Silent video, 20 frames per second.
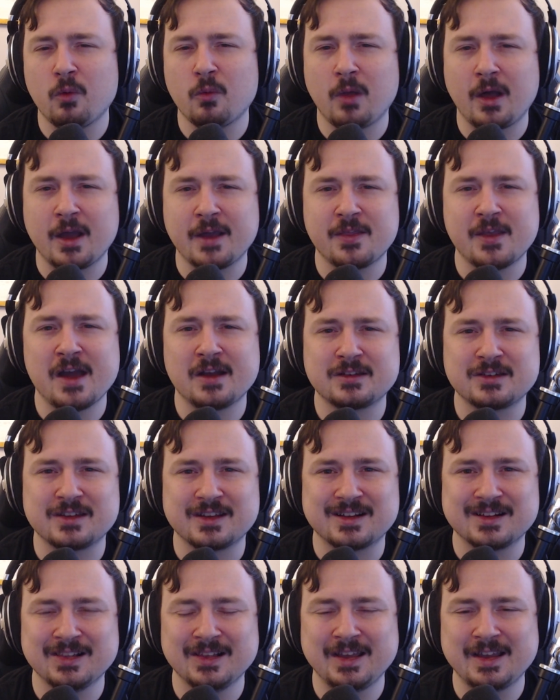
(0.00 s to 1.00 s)
like they had to
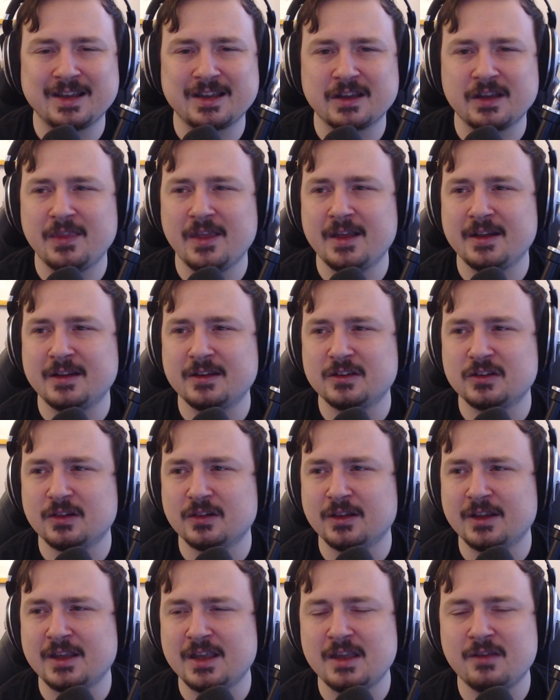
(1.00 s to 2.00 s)
click and then
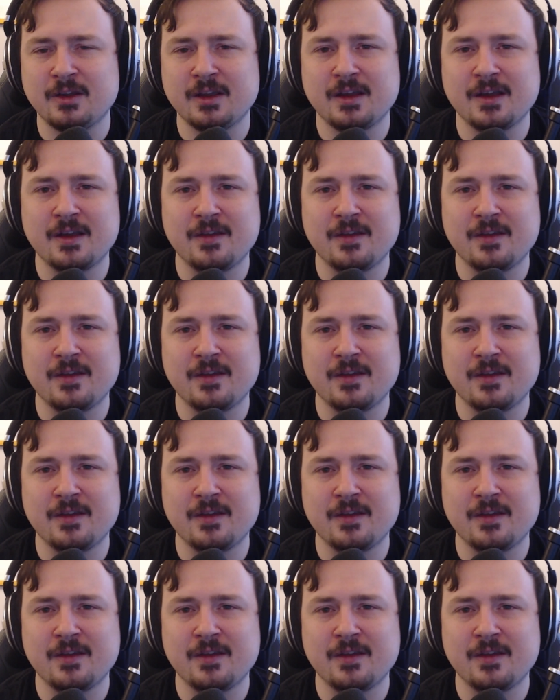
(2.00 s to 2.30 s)
leave it, and